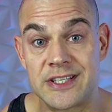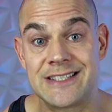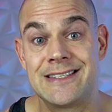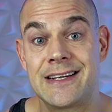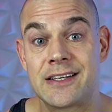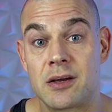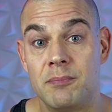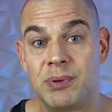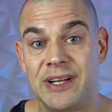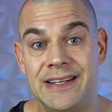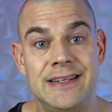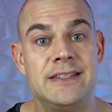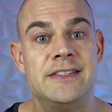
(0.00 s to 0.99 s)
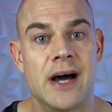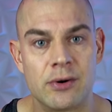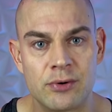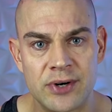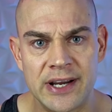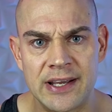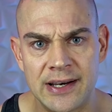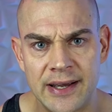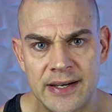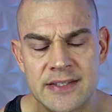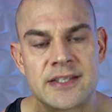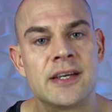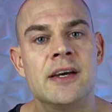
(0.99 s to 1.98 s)
is not completely
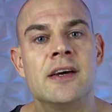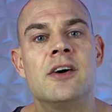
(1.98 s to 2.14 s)
downregulated